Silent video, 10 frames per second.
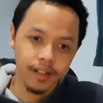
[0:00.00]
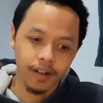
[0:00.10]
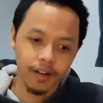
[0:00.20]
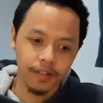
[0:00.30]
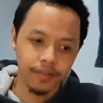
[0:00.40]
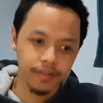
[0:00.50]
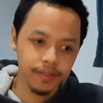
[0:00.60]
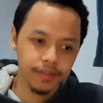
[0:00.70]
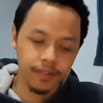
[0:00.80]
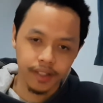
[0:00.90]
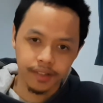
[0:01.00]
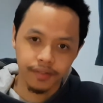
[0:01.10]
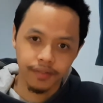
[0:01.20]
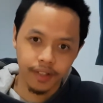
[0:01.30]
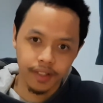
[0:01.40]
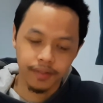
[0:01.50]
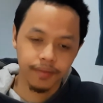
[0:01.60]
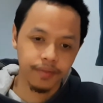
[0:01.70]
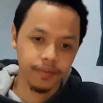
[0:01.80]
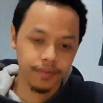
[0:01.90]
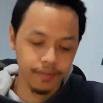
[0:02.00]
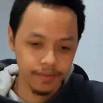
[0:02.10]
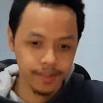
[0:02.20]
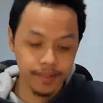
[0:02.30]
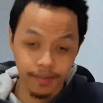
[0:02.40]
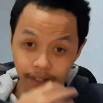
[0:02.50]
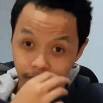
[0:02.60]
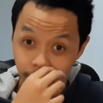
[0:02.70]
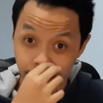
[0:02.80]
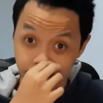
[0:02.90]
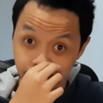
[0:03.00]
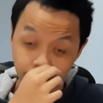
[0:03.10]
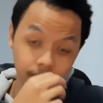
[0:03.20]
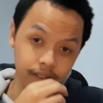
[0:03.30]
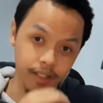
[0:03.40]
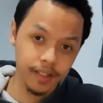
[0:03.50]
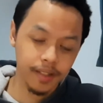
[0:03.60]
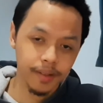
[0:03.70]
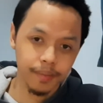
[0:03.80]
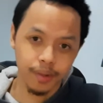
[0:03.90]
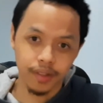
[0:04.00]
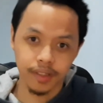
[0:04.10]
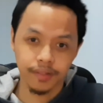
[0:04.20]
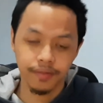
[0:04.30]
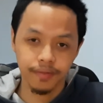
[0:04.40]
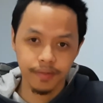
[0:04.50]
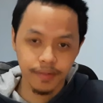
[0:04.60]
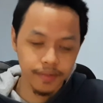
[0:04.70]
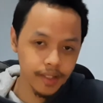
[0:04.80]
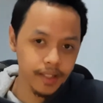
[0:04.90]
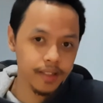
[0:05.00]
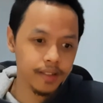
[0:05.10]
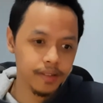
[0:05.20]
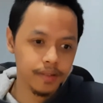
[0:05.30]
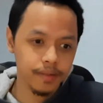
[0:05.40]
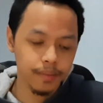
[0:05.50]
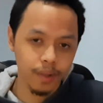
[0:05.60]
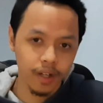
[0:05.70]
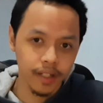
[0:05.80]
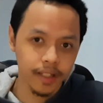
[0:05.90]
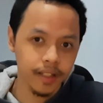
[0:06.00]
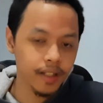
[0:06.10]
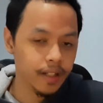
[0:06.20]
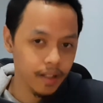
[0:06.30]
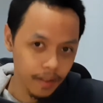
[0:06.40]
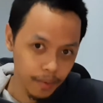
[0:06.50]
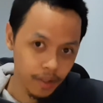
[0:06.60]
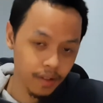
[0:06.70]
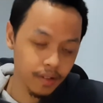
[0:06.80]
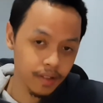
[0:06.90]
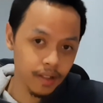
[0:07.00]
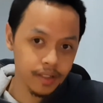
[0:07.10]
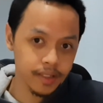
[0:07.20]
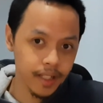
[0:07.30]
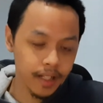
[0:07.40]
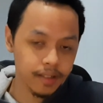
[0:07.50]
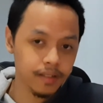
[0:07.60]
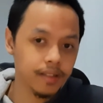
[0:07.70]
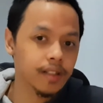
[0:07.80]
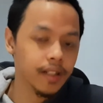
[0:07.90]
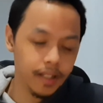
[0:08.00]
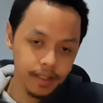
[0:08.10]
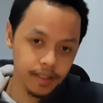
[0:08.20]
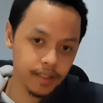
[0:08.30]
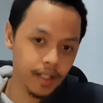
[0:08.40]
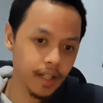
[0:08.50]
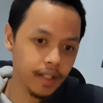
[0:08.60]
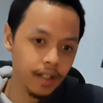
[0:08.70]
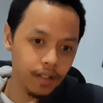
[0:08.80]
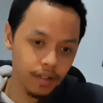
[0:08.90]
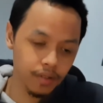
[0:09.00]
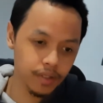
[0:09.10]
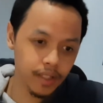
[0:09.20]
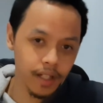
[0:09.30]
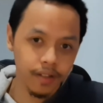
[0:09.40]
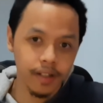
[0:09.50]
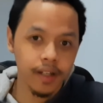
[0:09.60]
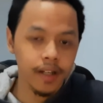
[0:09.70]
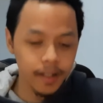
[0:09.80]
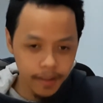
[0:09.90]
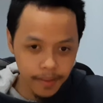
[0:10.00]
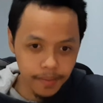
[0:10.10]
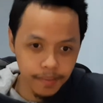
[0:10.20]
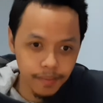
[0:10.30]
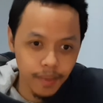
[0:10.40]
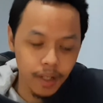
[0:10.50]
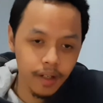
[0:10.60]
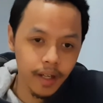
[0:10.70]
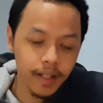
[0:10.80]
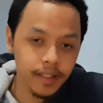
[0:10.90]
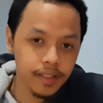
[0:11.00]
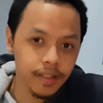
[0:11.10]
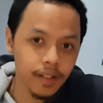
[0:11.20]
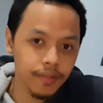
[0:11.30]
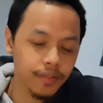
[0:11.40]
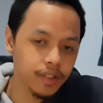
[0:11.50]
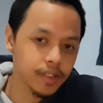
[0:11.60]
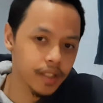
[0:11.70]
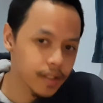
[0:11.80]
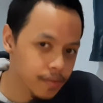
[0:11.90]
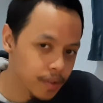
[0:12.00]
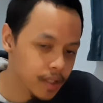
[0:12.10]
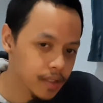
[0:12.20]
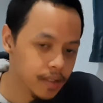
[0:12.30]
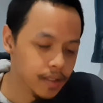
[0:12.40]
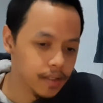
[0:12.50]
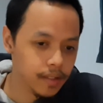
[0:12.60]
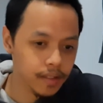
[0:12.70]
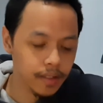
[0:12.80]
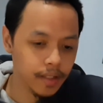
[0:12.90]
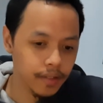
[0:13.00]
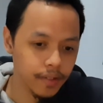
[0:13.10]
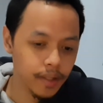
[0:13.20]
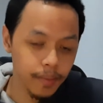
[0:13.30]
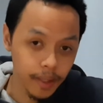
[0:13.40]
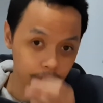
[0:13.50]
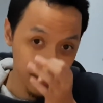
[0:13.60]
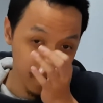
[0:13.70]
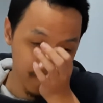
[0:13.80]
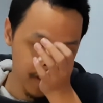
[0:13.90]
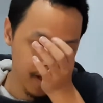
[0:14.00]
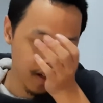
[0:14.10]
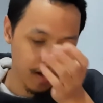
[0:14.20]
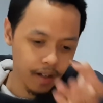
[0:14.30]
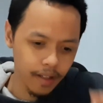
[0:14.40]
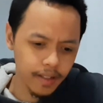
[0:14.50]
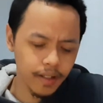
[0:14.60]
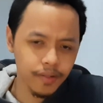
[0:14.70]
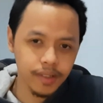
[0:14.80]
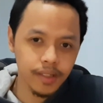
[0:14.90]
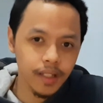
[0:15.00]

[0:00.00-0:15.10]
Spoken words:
of Fred's feet. Fred smartly put his feet blocking Martin Odegaard's tackle, gets his leg, goes down. Martin Atkinson at first didn't want to give it, but then the VAR, I think it was,